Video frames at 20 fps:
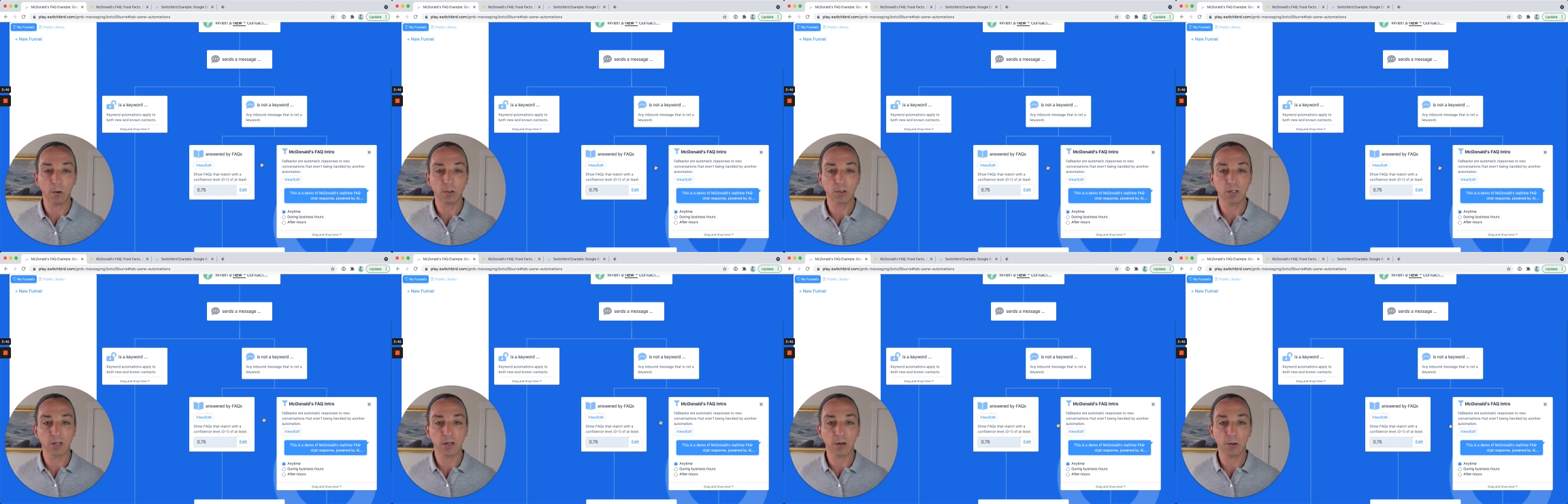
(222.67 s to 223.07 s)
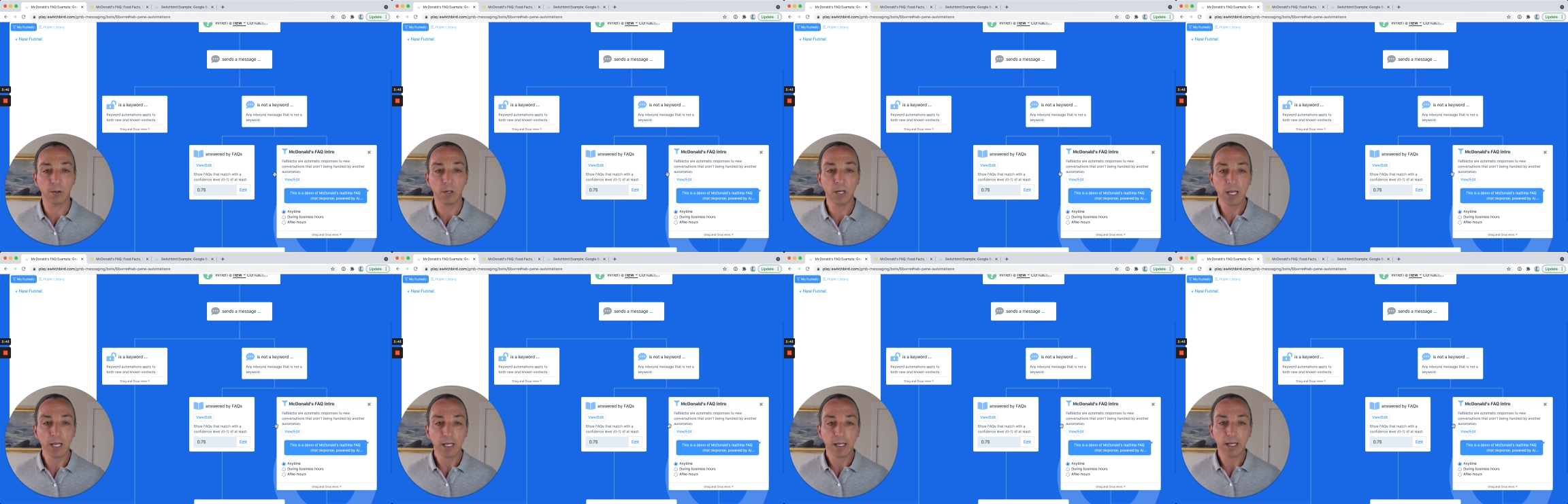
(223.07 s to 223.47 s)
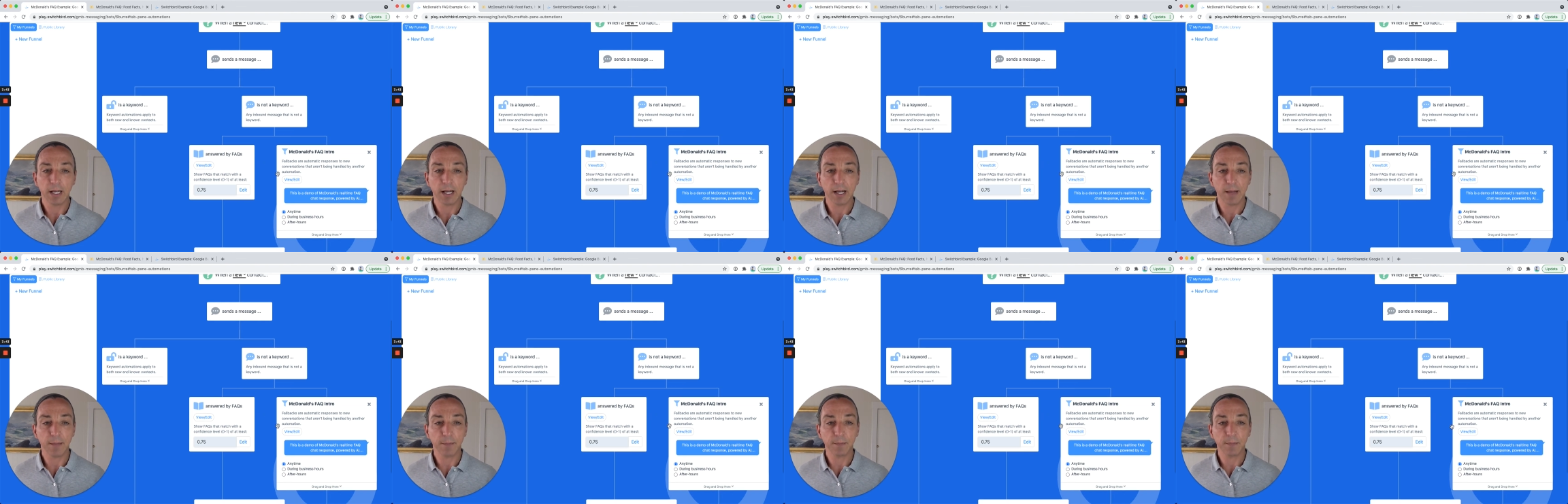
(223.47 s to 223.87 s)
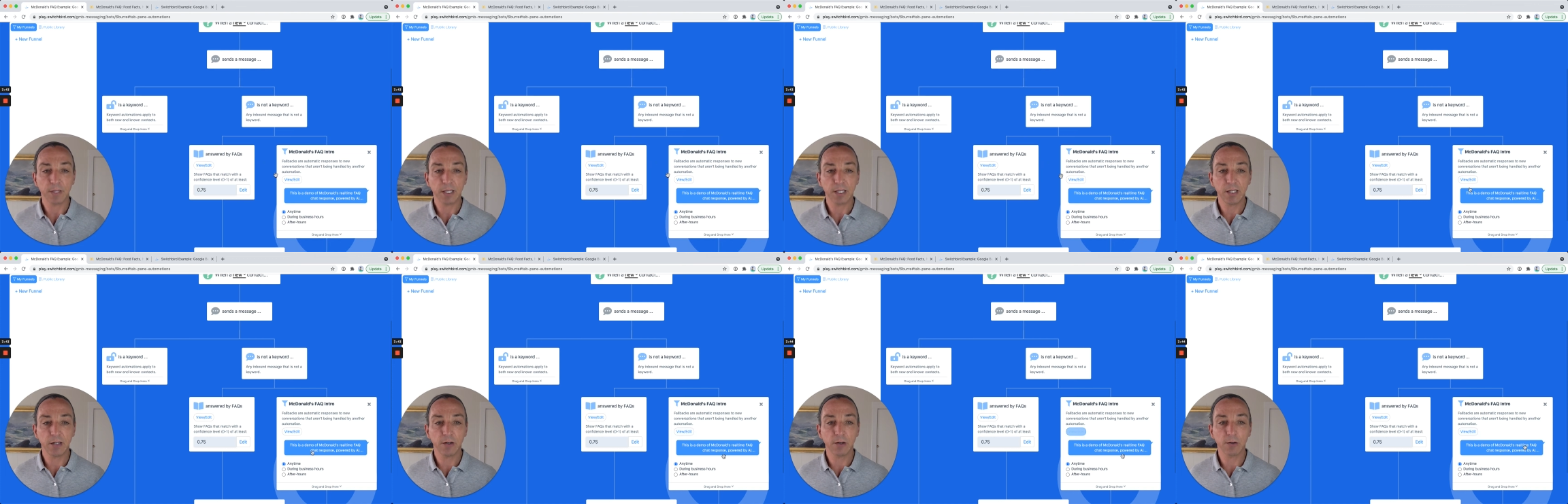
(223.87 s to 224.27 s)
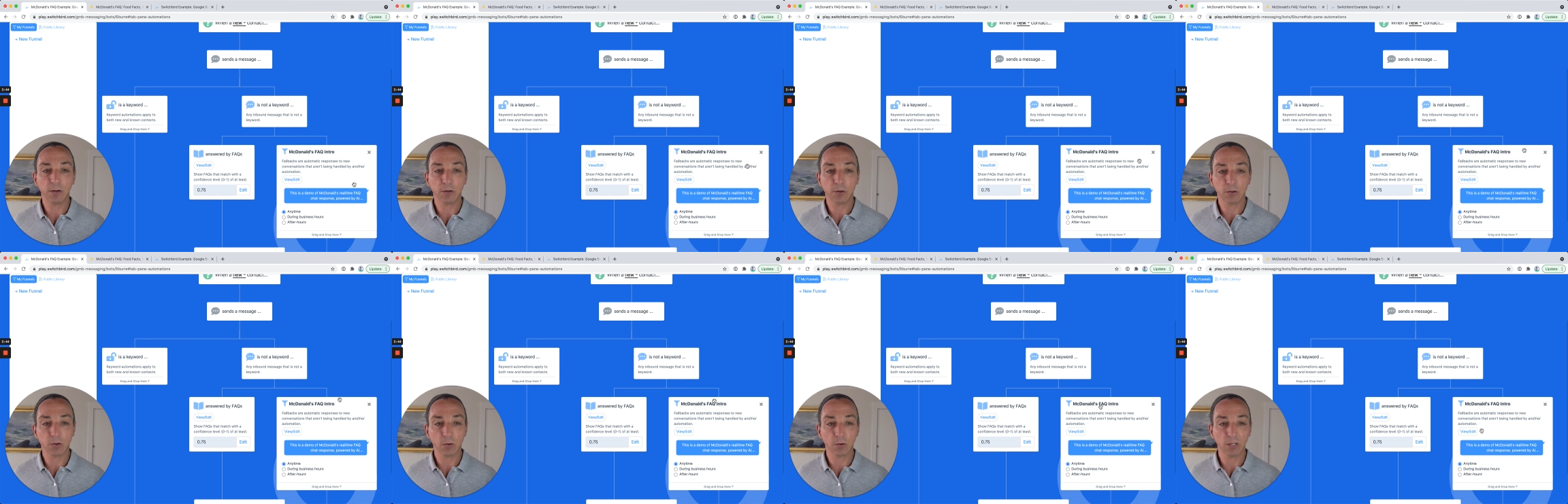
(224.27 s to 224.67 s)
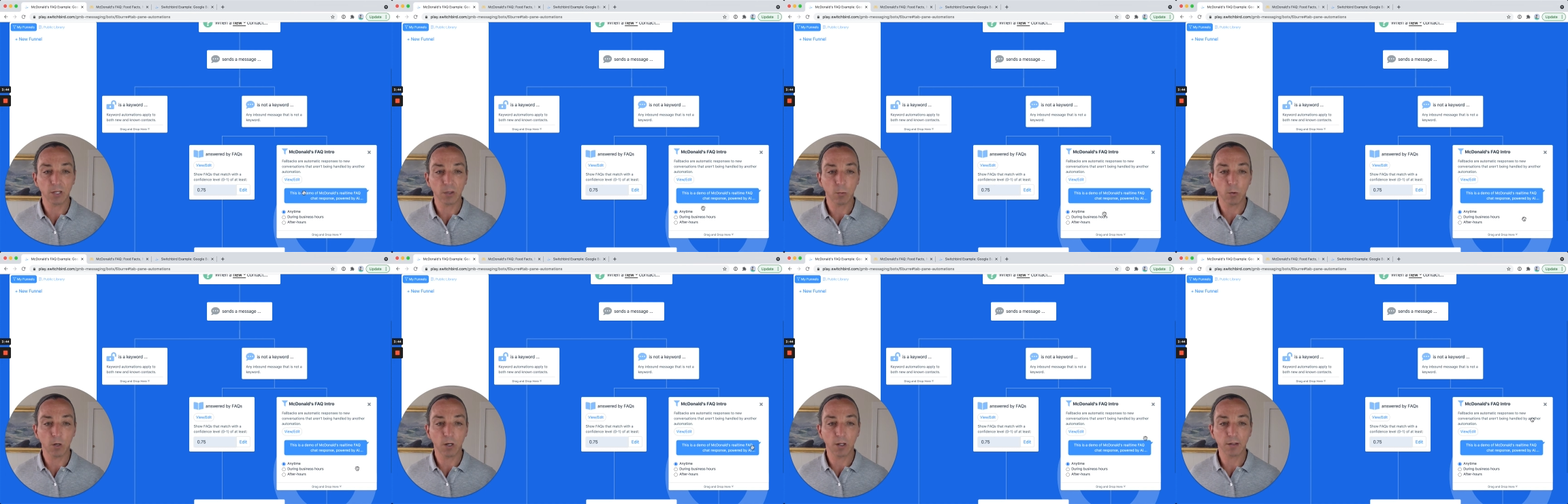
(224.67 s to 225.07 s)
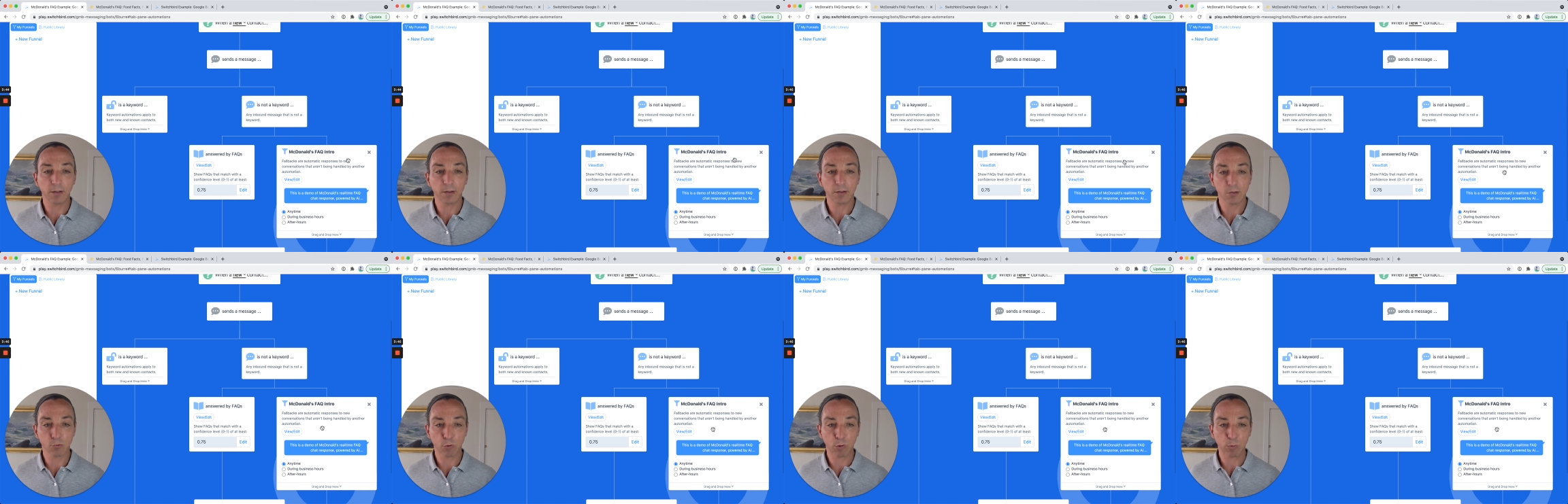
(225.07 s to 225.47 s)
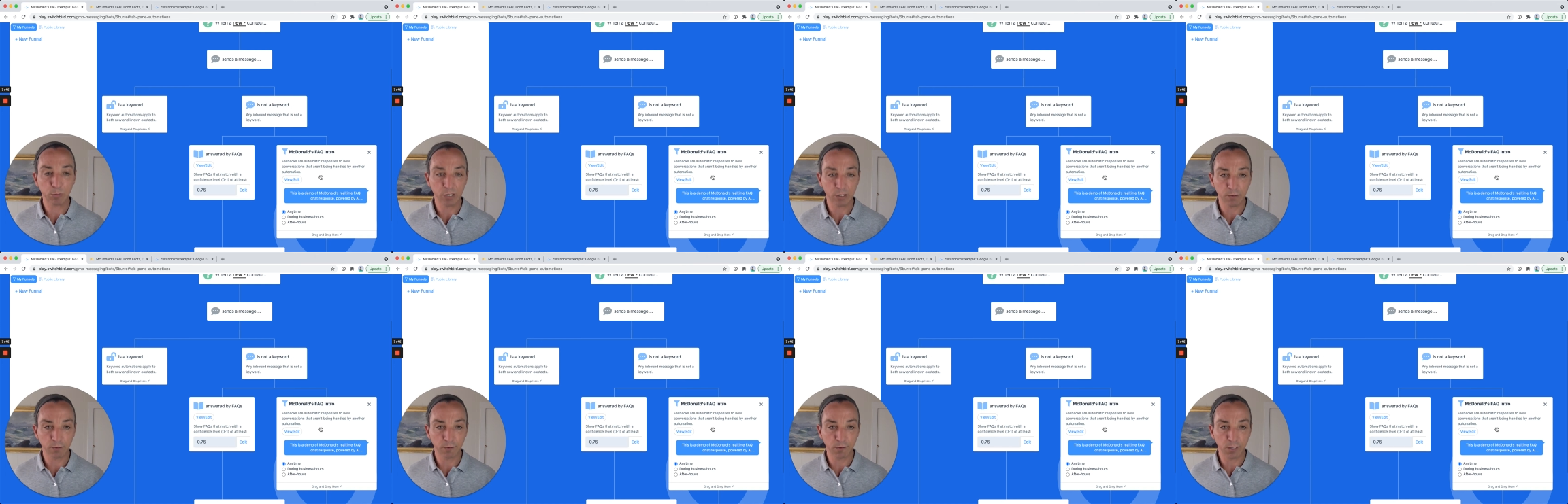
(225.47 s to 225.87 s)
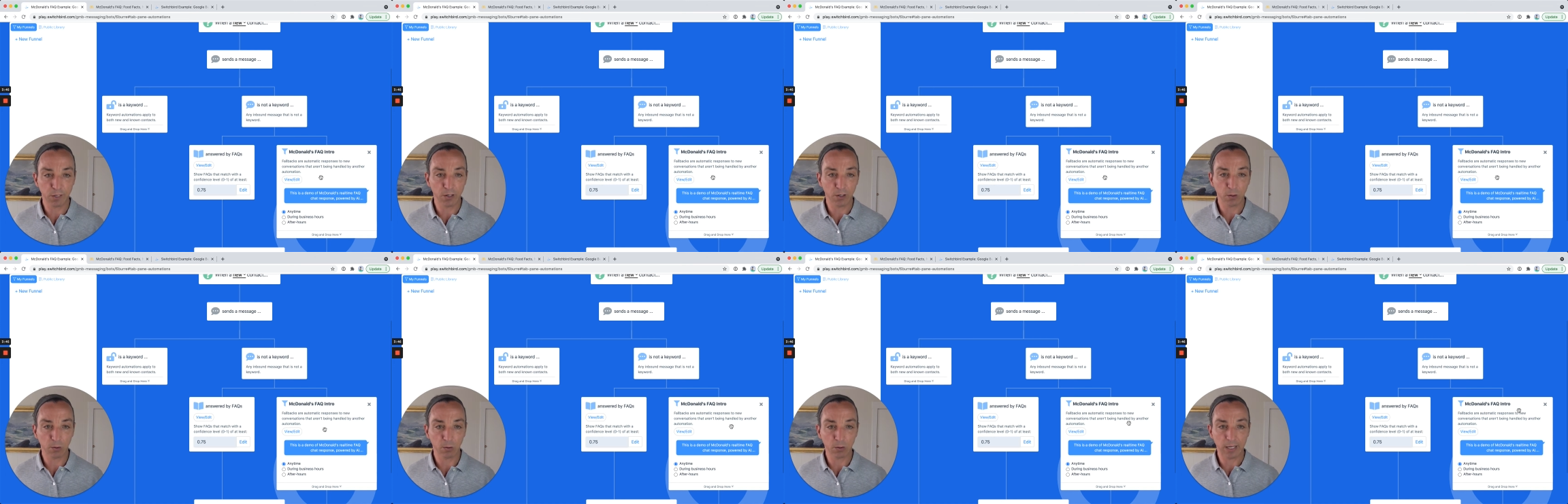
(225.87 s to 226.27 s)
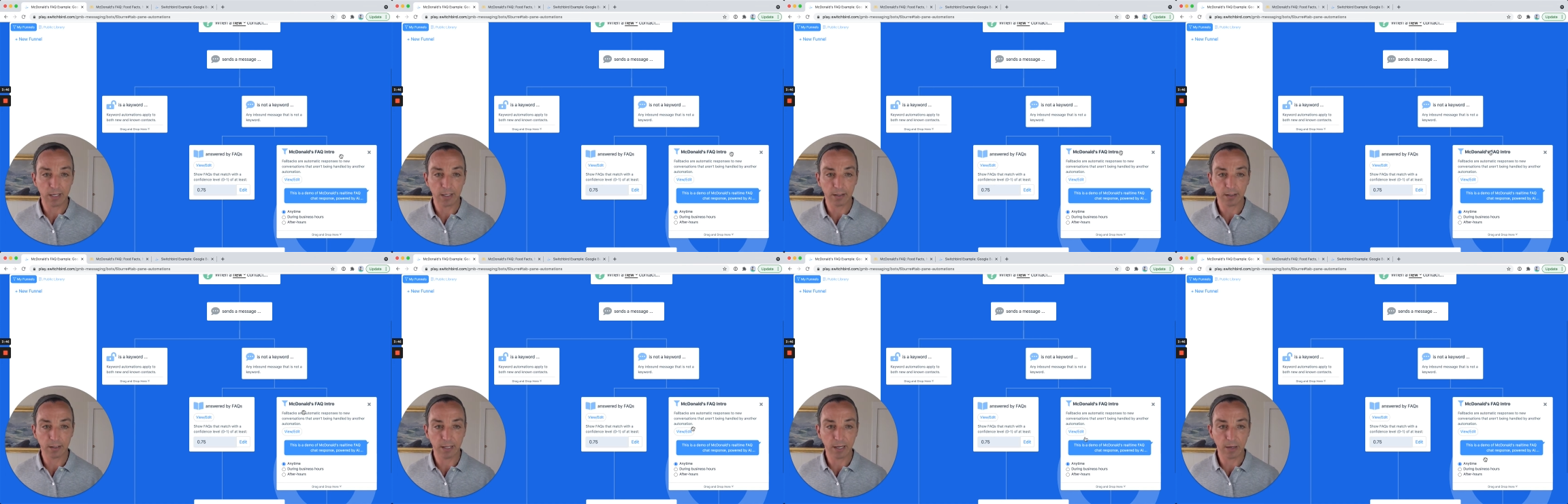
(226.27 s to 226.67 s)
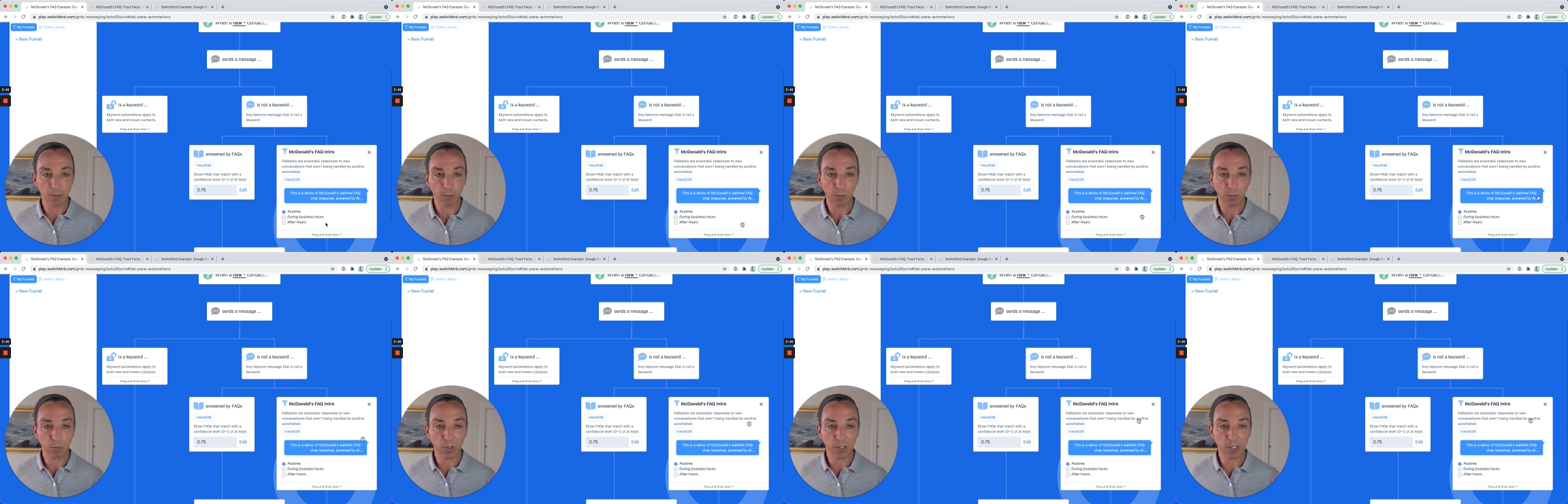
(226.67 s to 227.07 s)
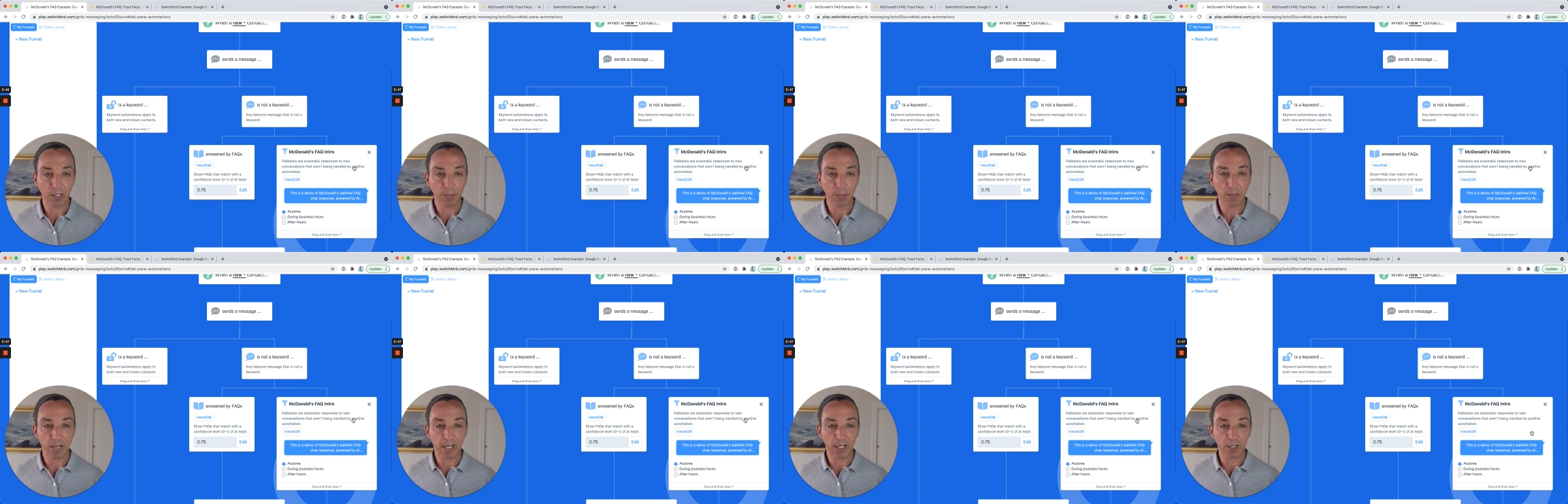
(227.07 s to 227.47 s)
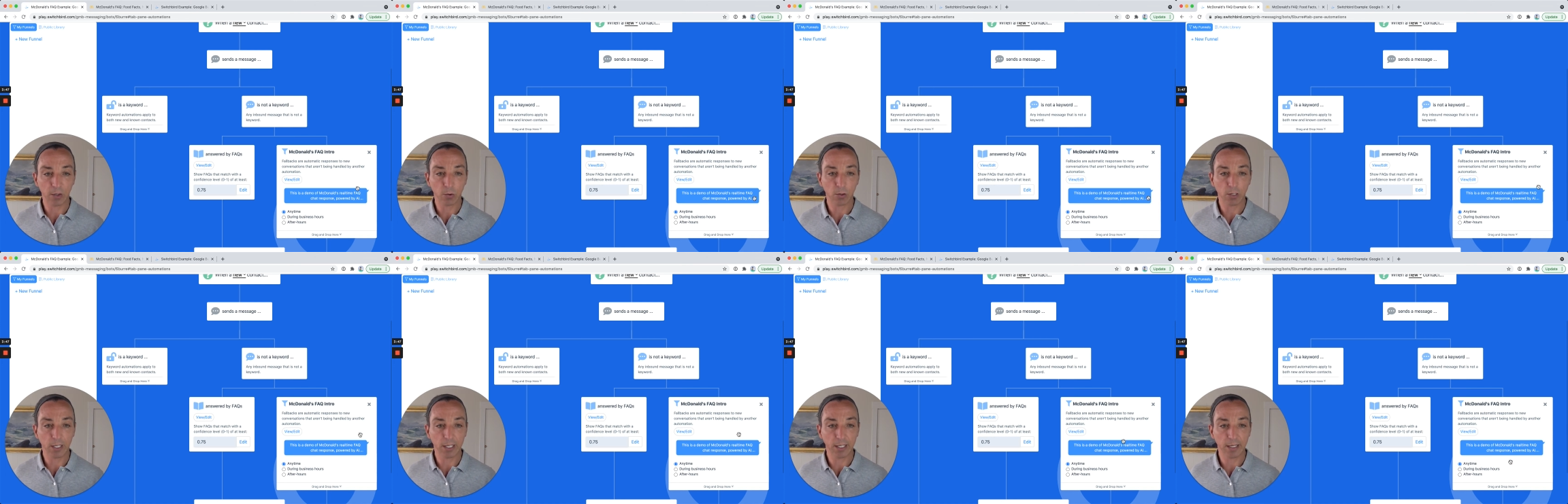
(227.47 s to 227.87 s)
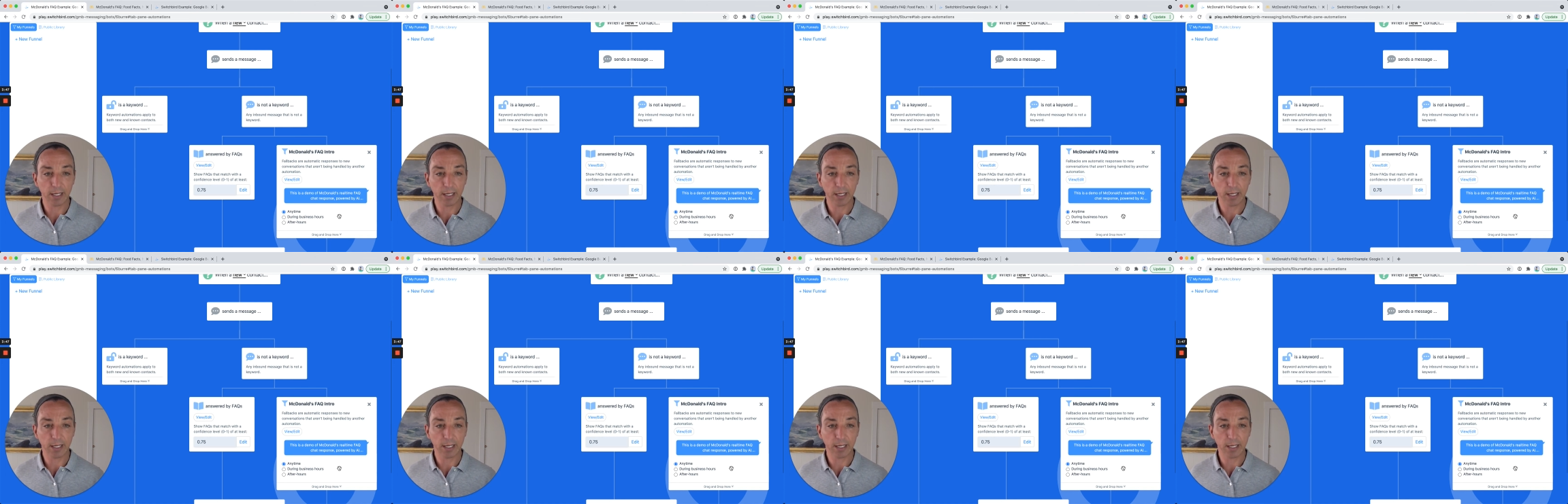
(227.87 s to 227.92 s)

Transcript: So here there's only one scripted flow that we put in manually.